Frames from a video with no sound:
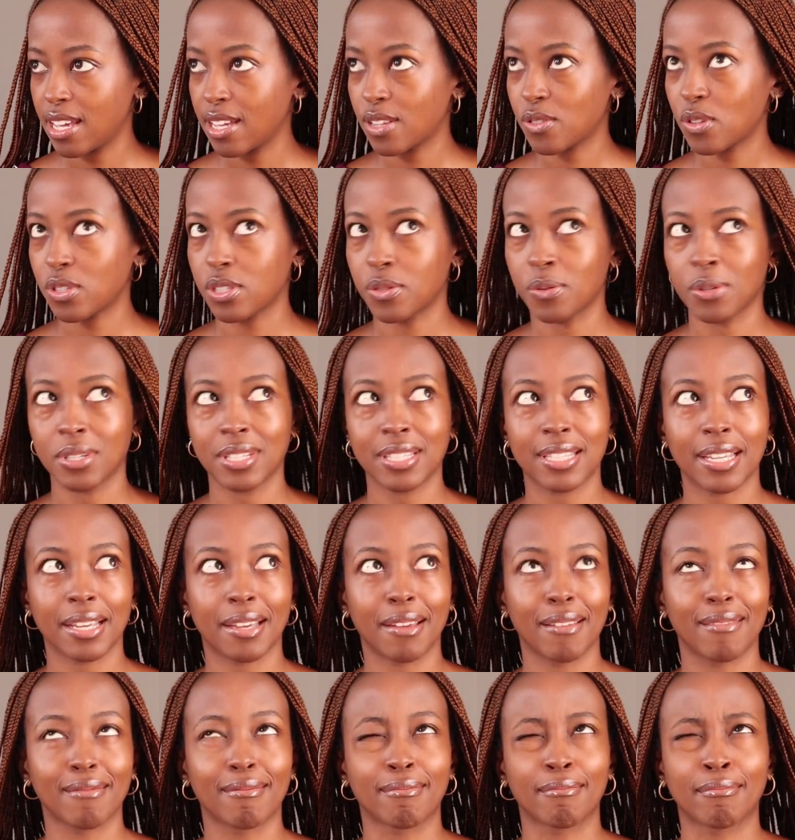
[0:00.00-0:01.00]
Today's the
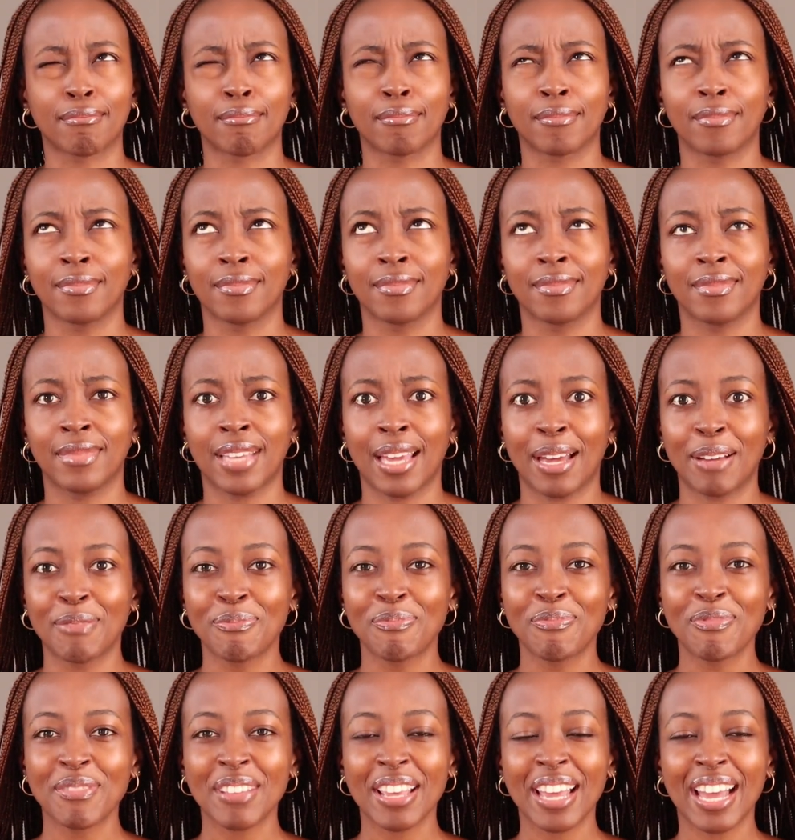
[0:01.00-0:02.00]
22nd. Yeah,
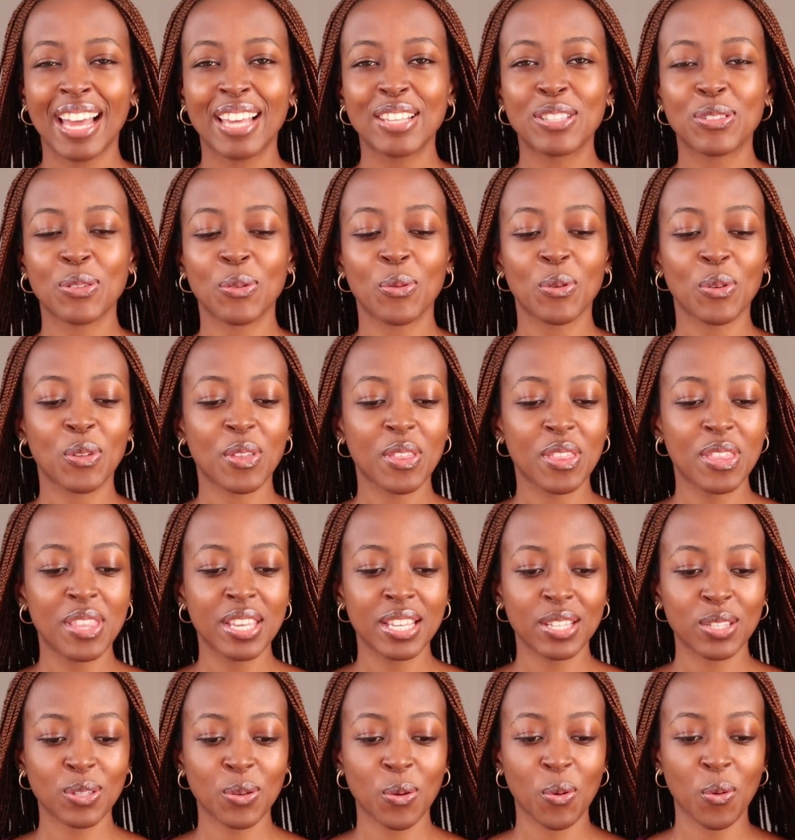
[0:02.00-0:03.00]
so
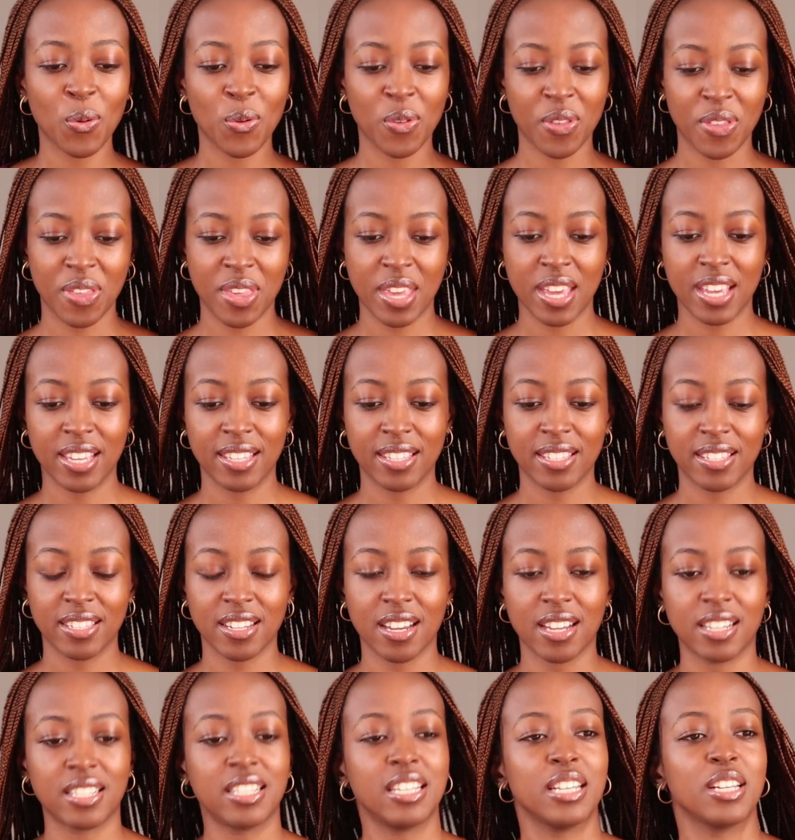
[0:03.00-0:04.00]
this whole thing
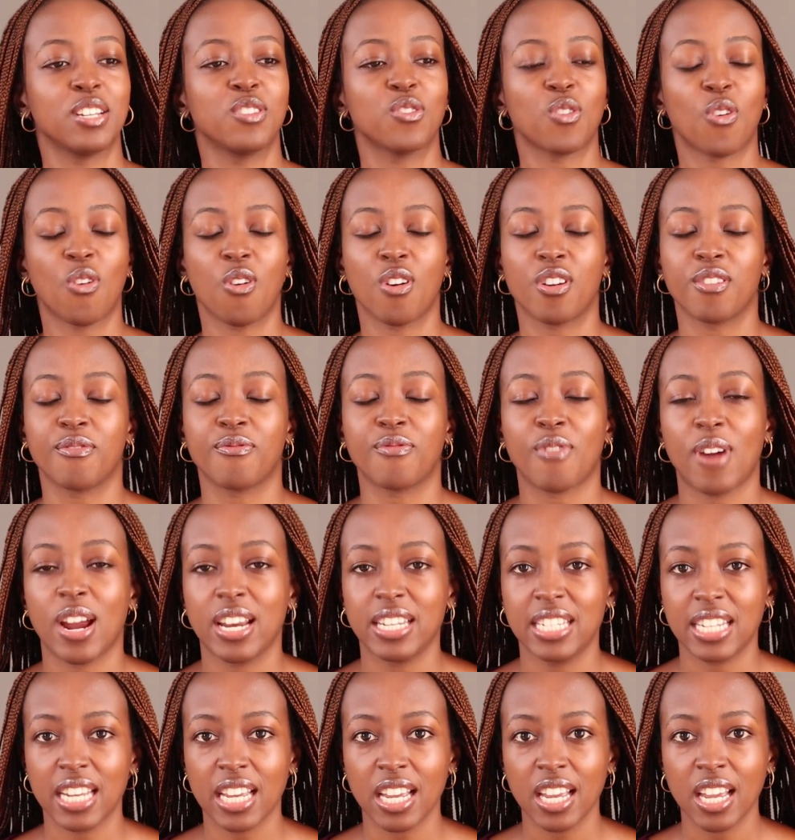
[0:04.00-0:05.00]
started on
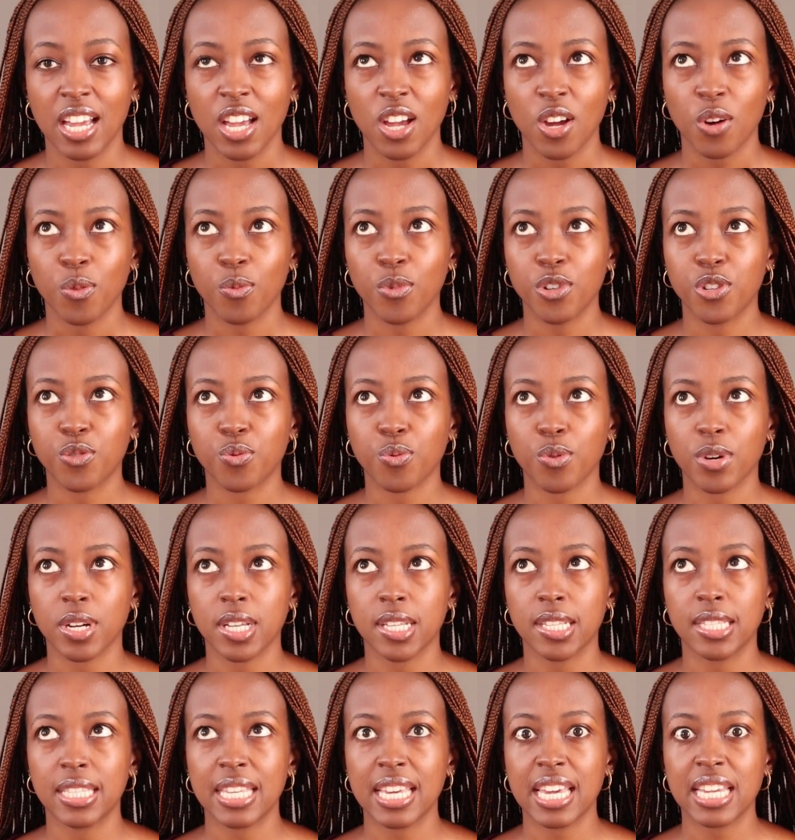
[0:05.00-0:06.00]
Friday, which
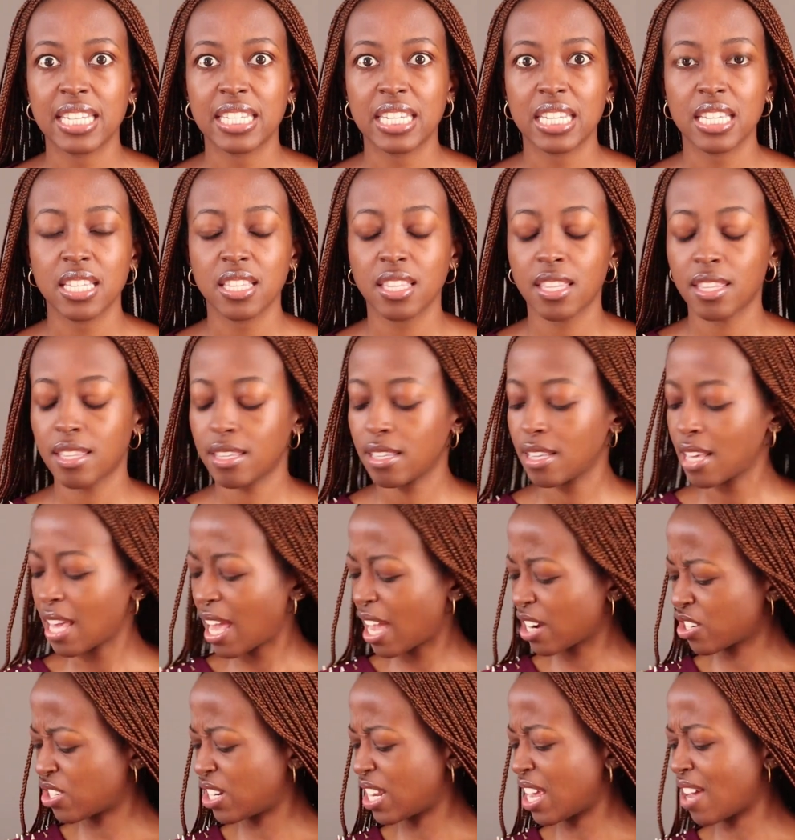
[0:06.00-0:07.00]
was the 18th.
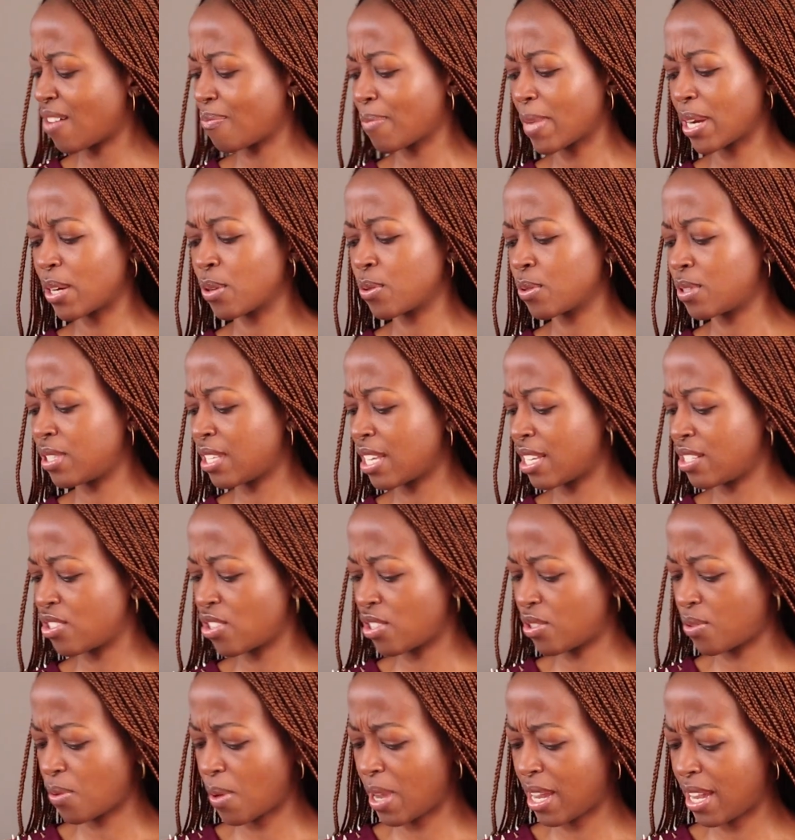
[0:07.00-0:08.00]
I shouldn't have my notes here
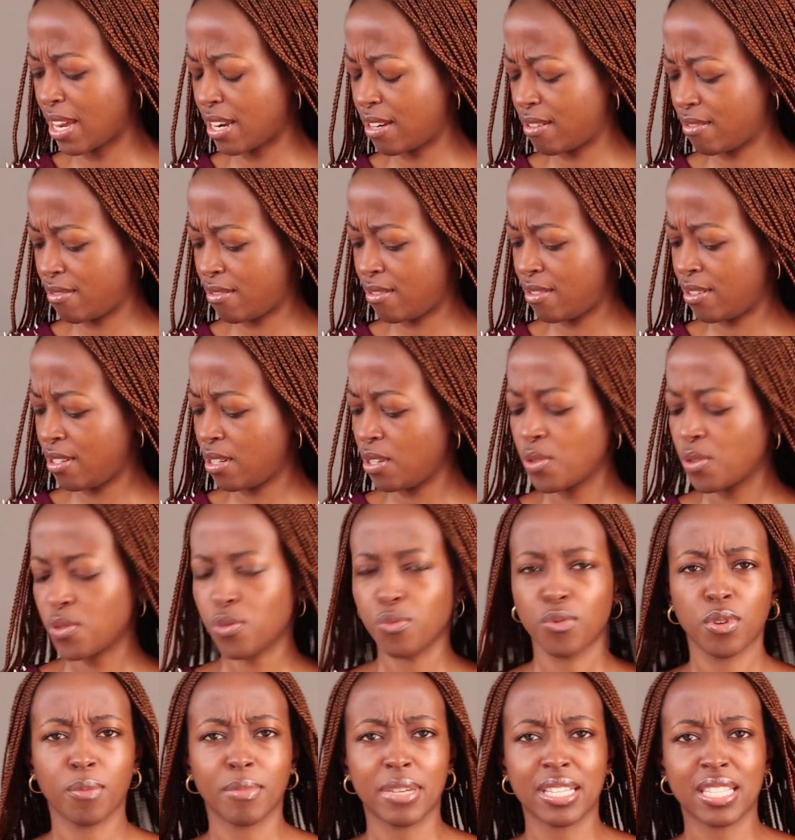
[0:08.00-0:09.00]
just so I can
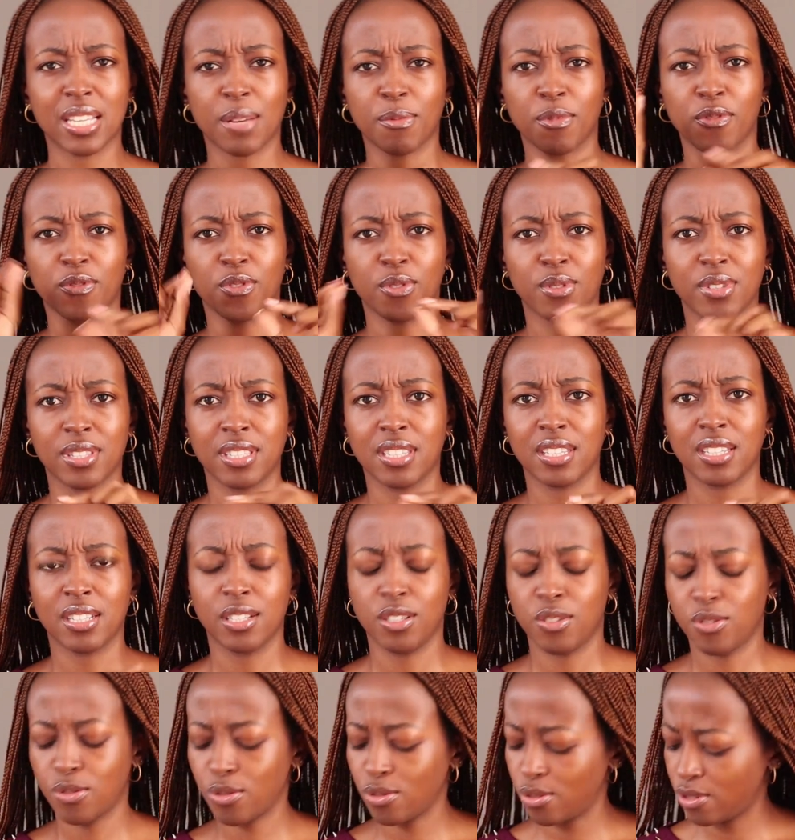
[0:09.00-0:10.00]
remember some of those
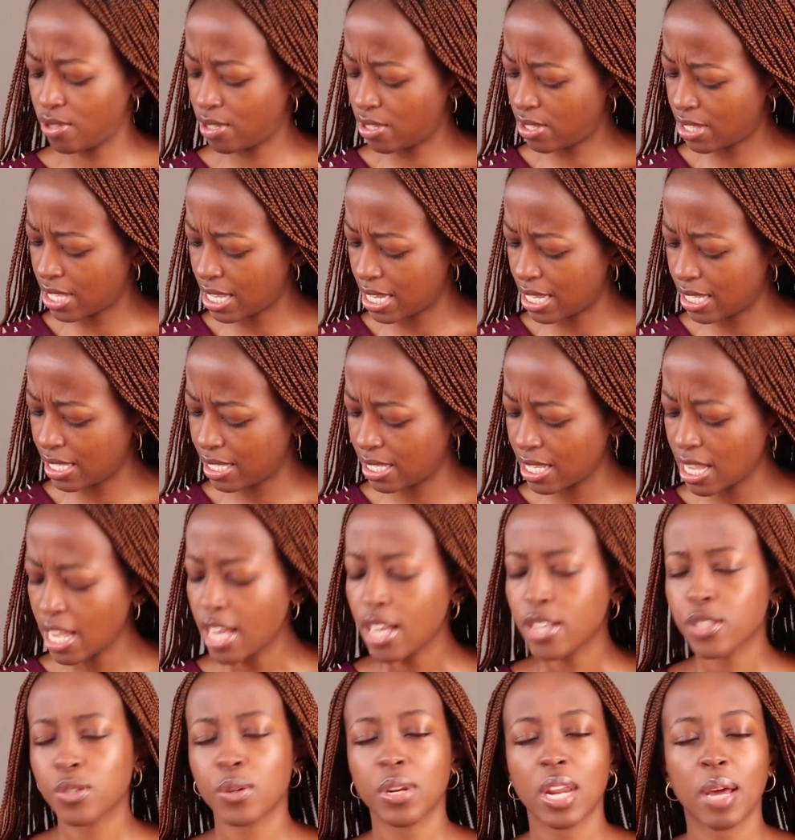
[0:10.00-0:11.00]
little things.
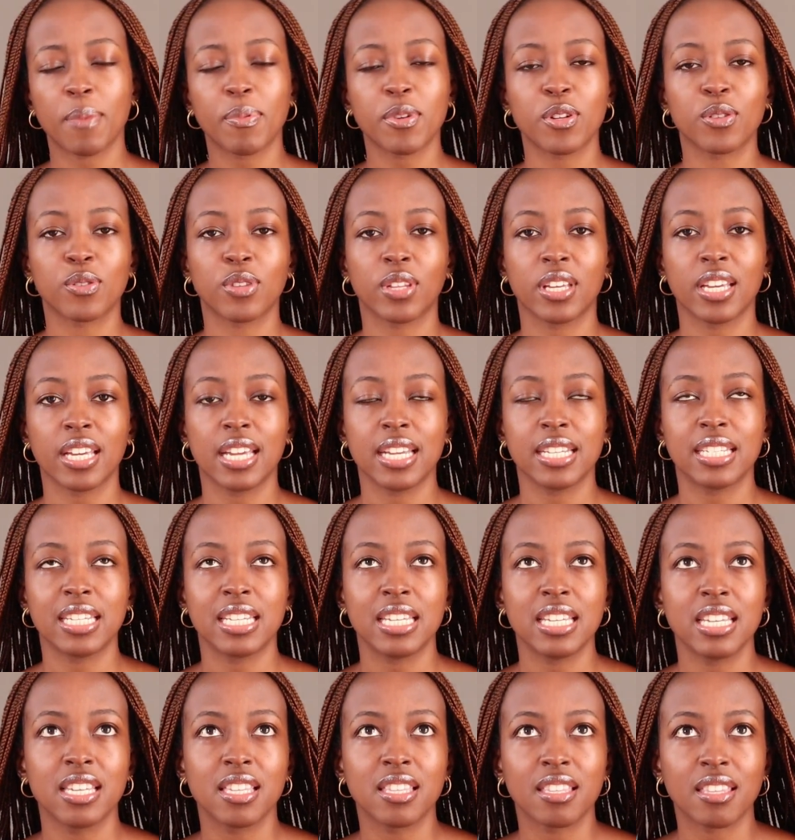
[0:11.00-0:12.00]
So it happened on the
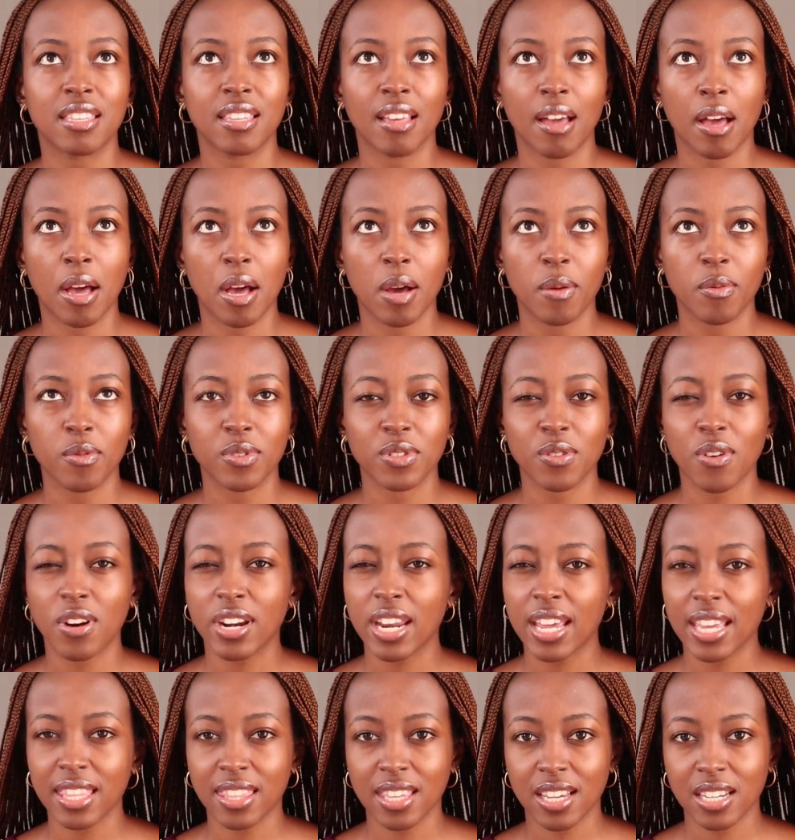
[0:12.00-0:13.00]
18th. It was
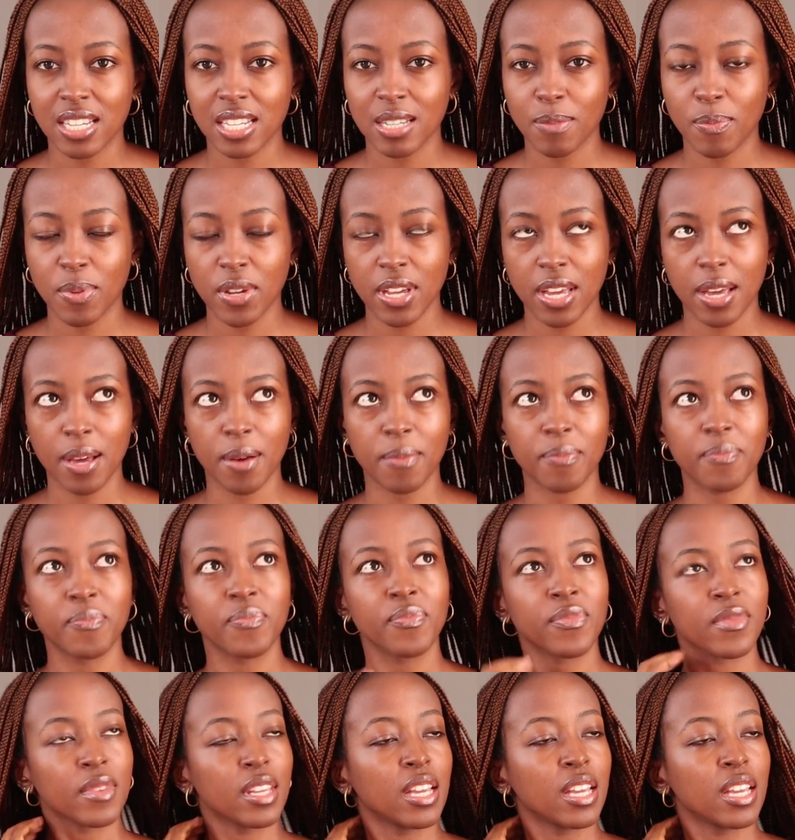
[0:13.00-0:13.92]
around 8:30 p.m.